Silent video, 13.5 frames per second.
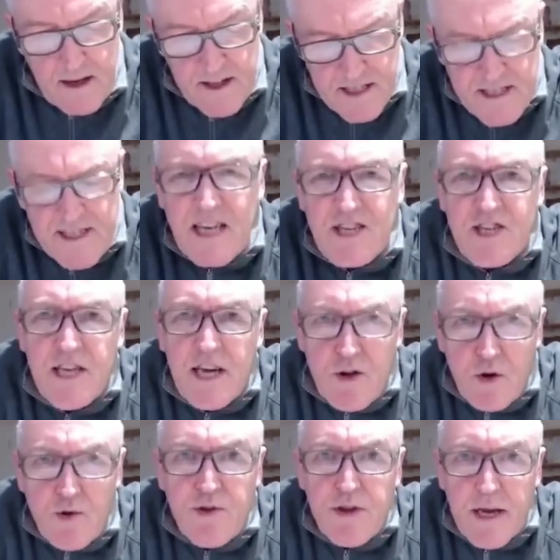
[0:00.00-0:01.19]
this is actually a
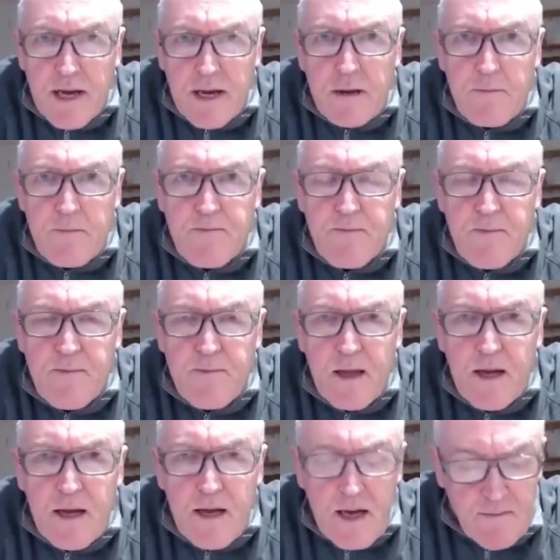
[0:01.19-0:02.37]
good thing,
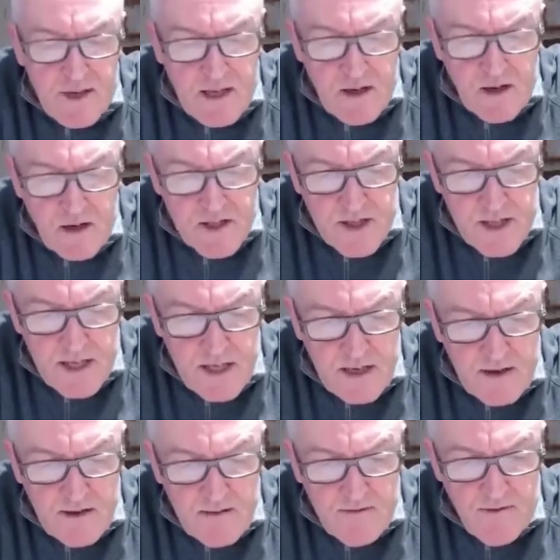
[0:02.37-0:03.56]
because the
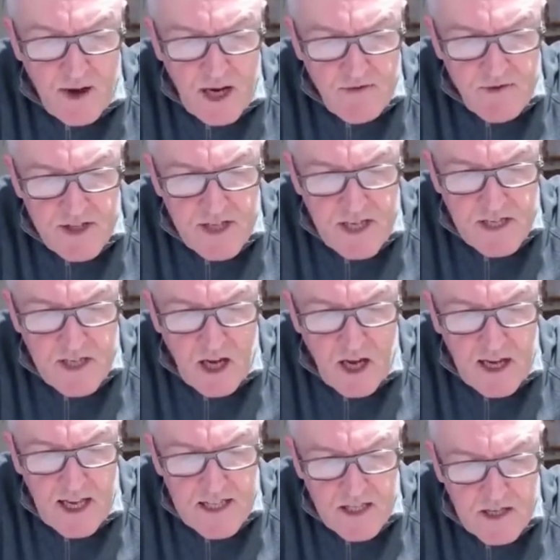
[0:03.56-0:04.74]
viruses are
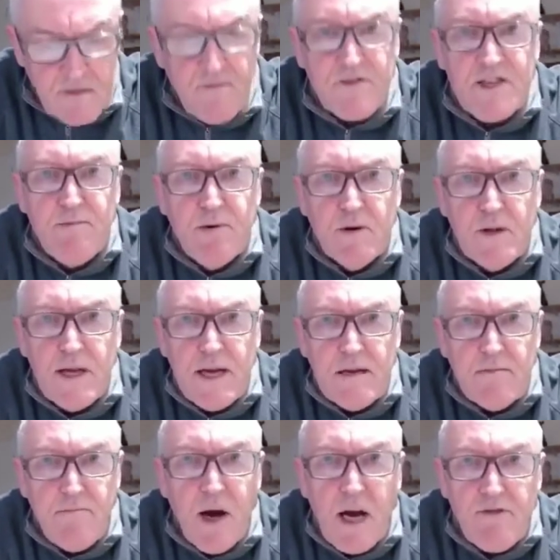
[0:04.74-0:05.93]
less comfortable in
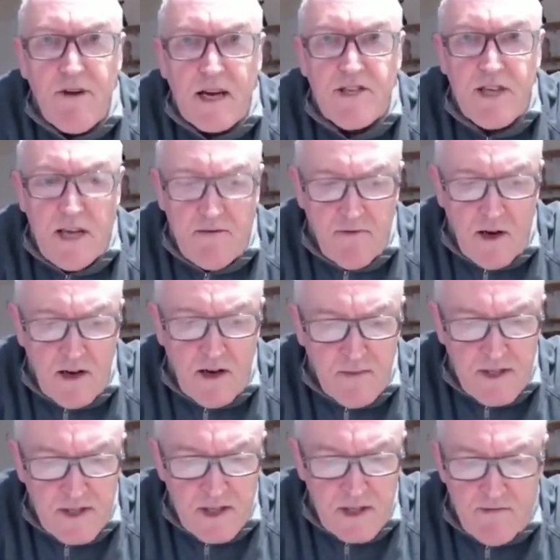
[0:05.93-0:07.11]
pyrexic
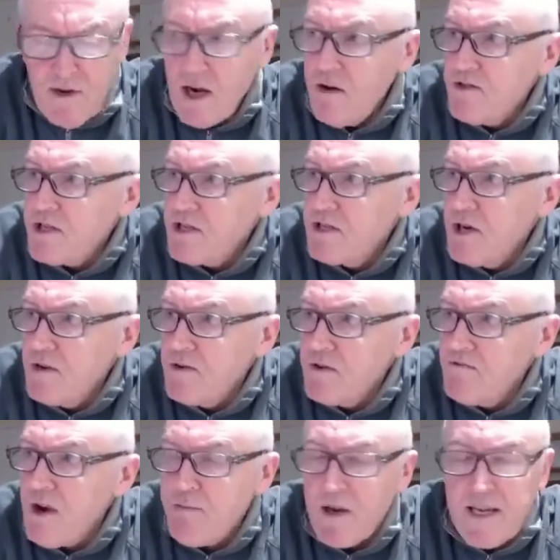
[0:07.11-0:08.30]
environments, and the viruses don't
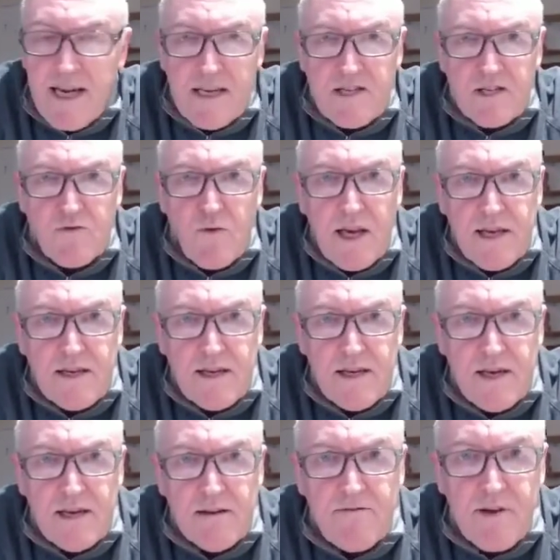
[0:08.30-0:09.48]
replicate as well
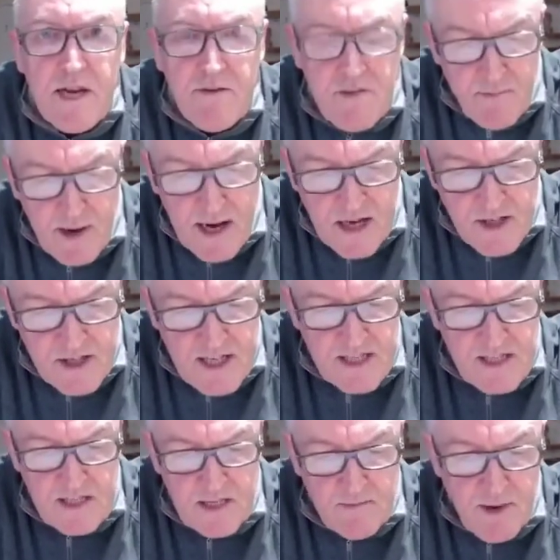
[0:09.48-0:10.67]
in a fevered patient as
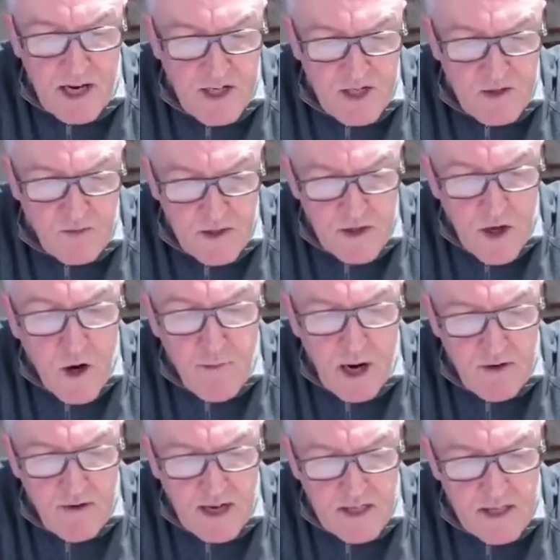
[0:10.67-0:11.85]
in a patient with no
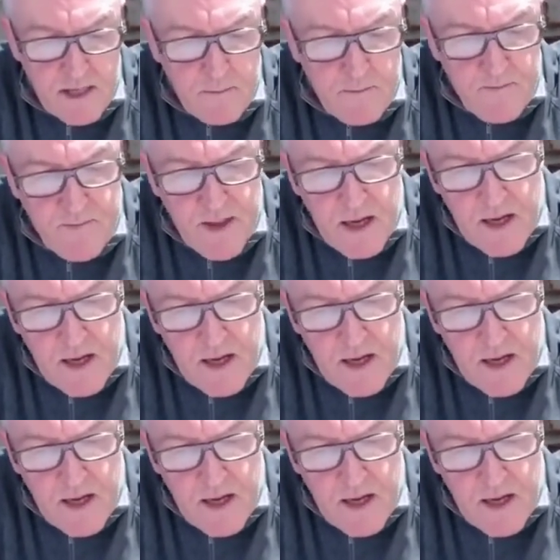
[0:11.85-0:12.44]
pyrexia.